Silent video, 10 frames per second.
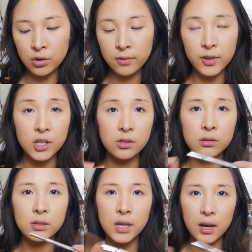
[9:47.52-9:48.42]

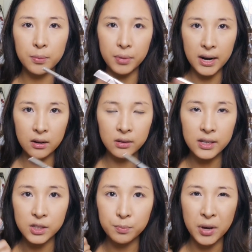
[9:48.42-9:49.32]
Universal Dark Brown.
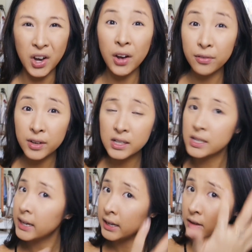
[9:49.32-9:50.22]
It's perfect